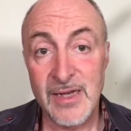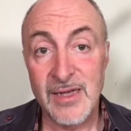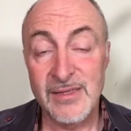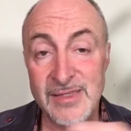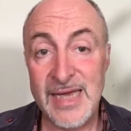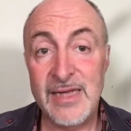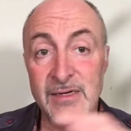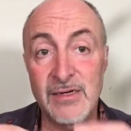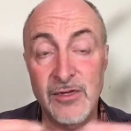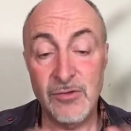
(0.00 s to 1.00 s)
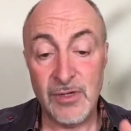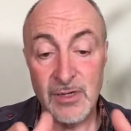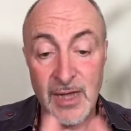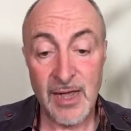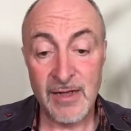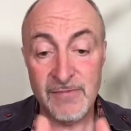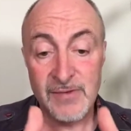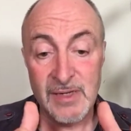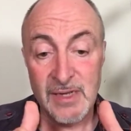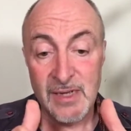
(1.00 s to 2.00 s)
Then you can have
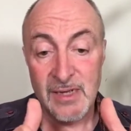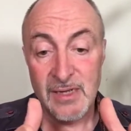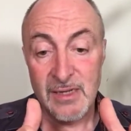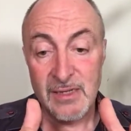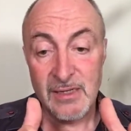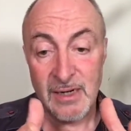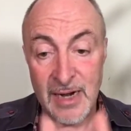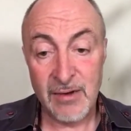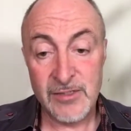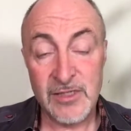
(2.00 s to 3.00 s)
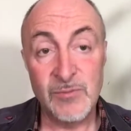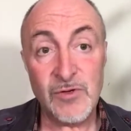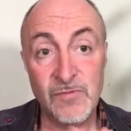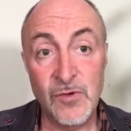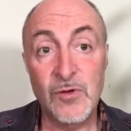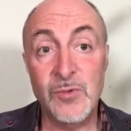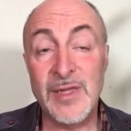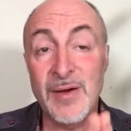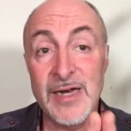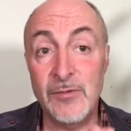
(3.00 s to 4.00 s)
clarity to move forward
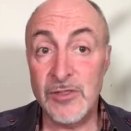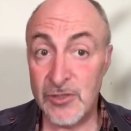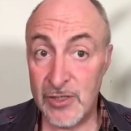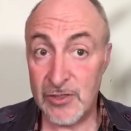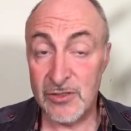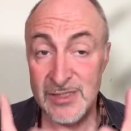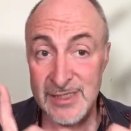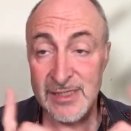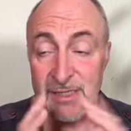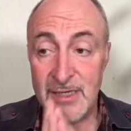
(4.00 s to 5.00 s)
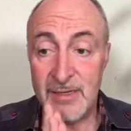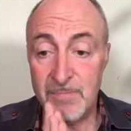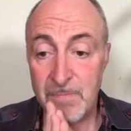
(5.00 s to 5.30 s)
without any restrictions. This is the thing.